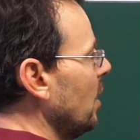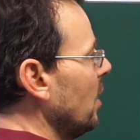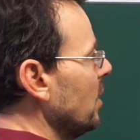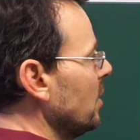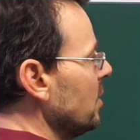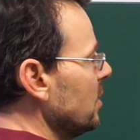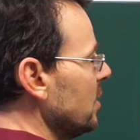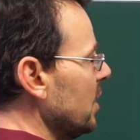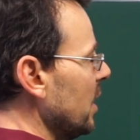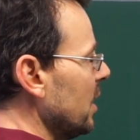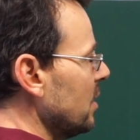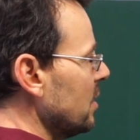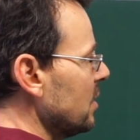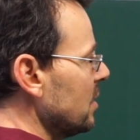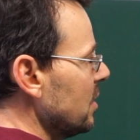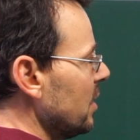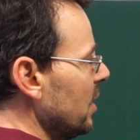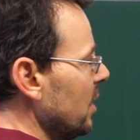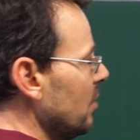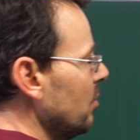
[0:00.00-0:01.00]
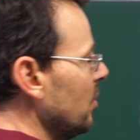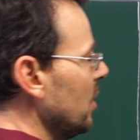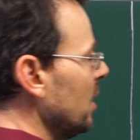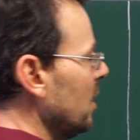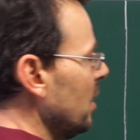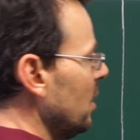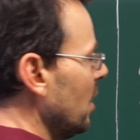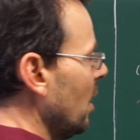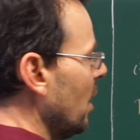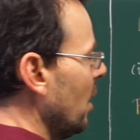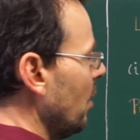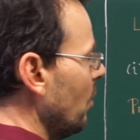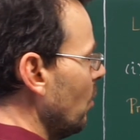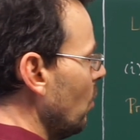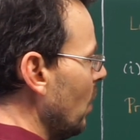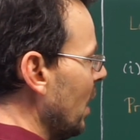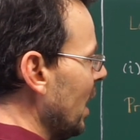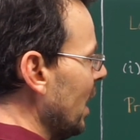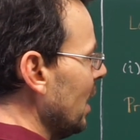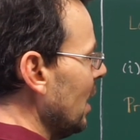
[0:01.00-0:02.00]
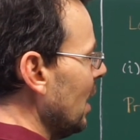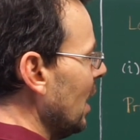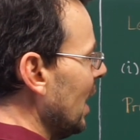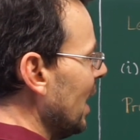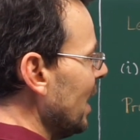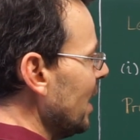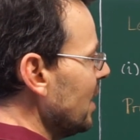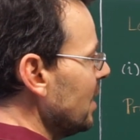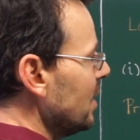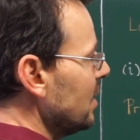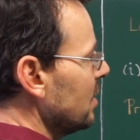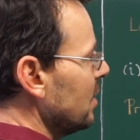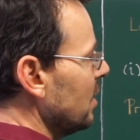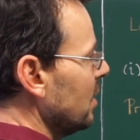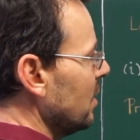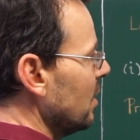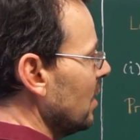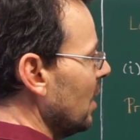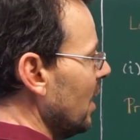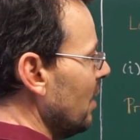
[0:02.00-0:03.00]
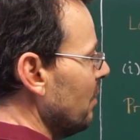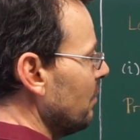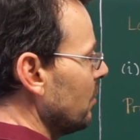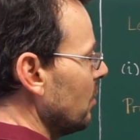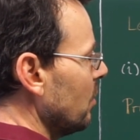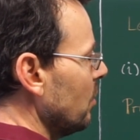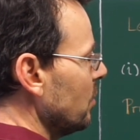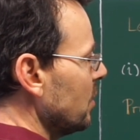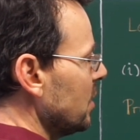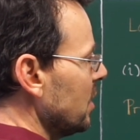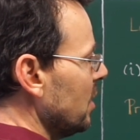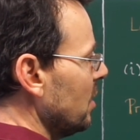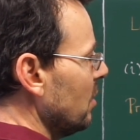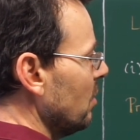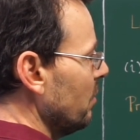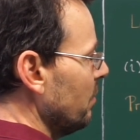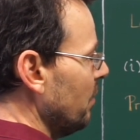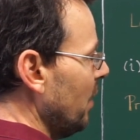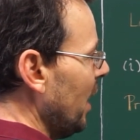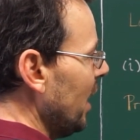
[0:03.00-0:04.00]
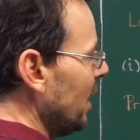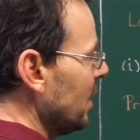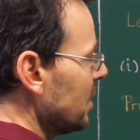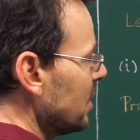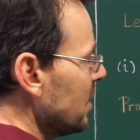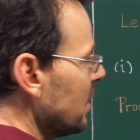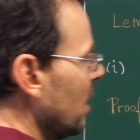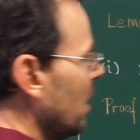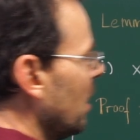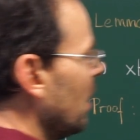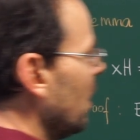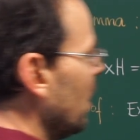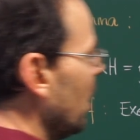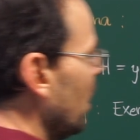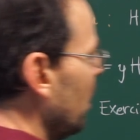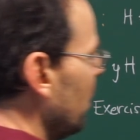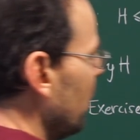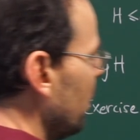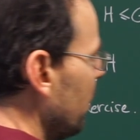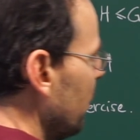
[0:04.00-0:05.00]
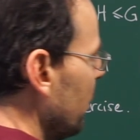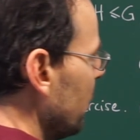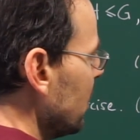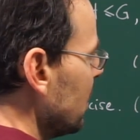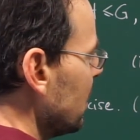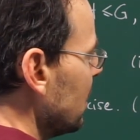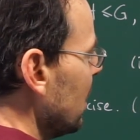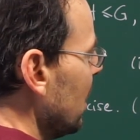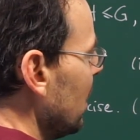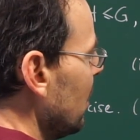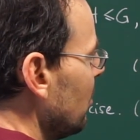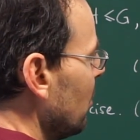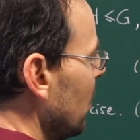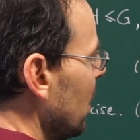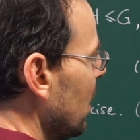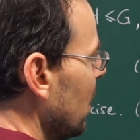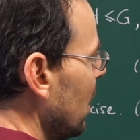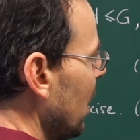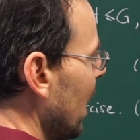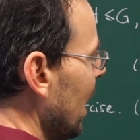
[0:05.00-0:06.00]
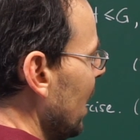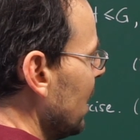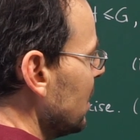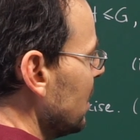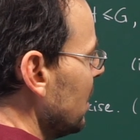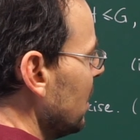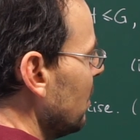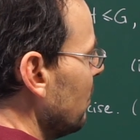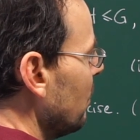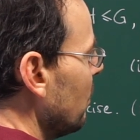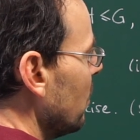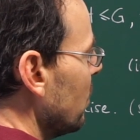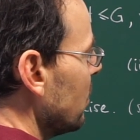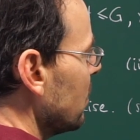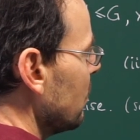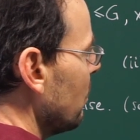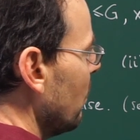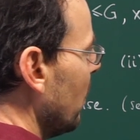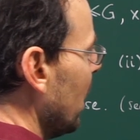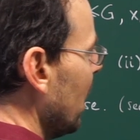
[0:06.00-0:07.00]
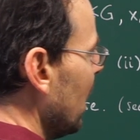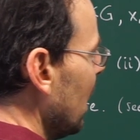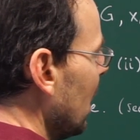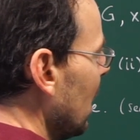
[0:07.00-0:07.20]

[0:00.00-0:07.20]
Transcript: Second statement, Y lies in the left coset of X. And third statement, X inverse Y